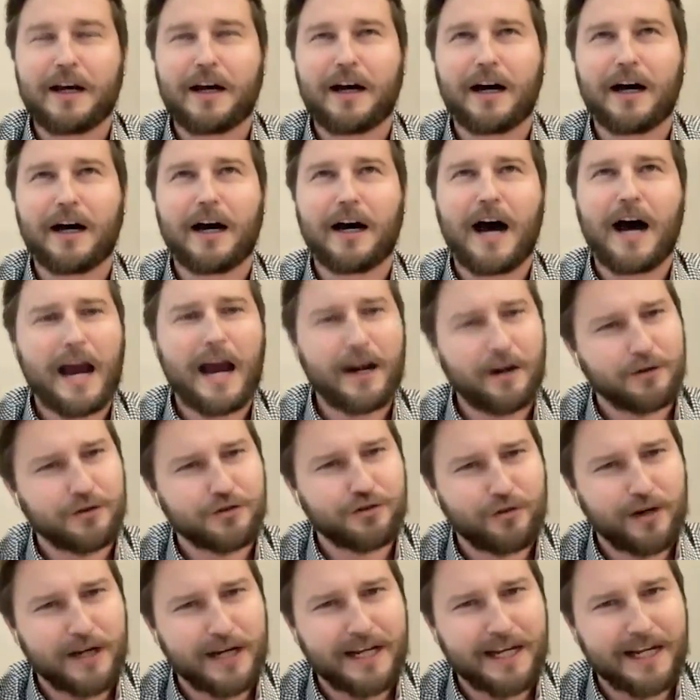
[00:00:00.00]
uh, I
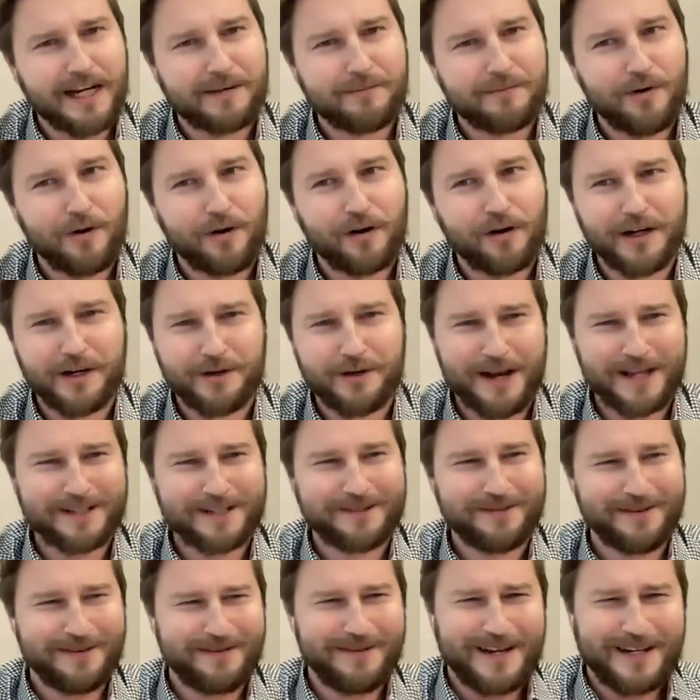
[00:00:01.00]
don't drink anymore. And you
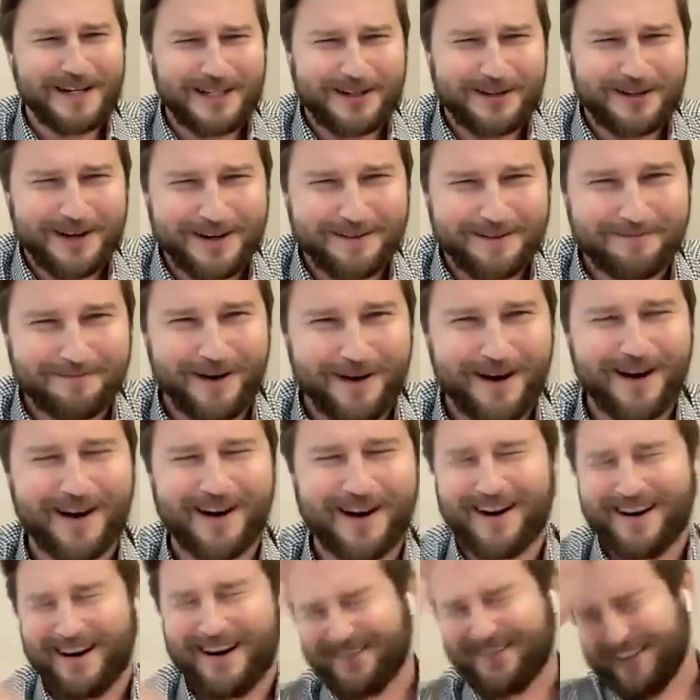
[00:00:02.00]
asked me to meet you at a
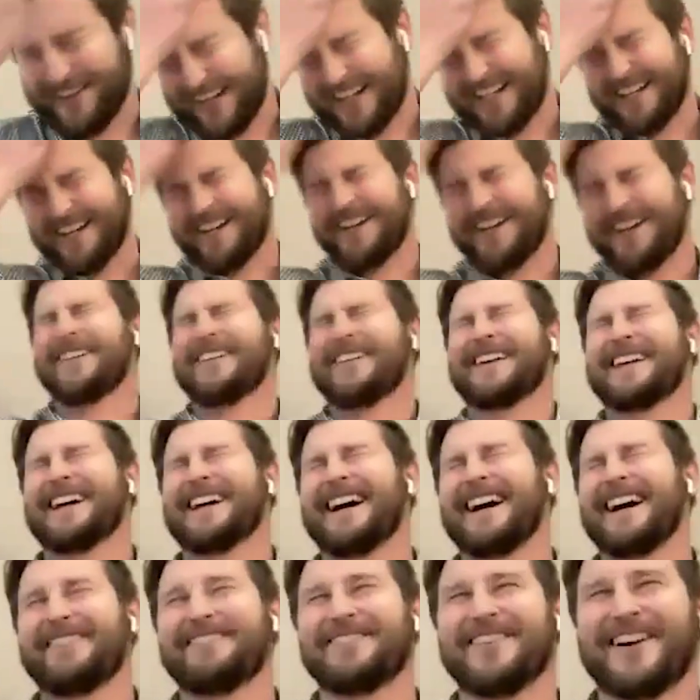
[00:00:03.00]
bar. And I'm like, oh
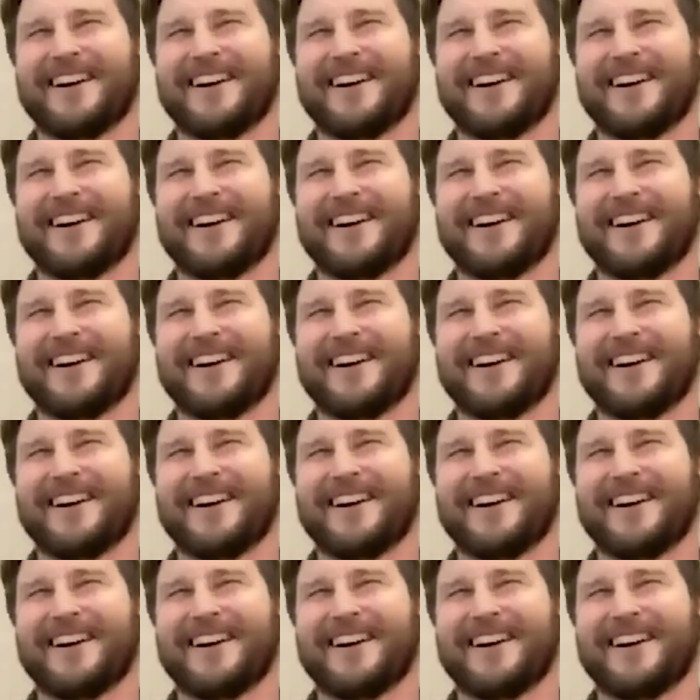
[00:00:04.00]
God,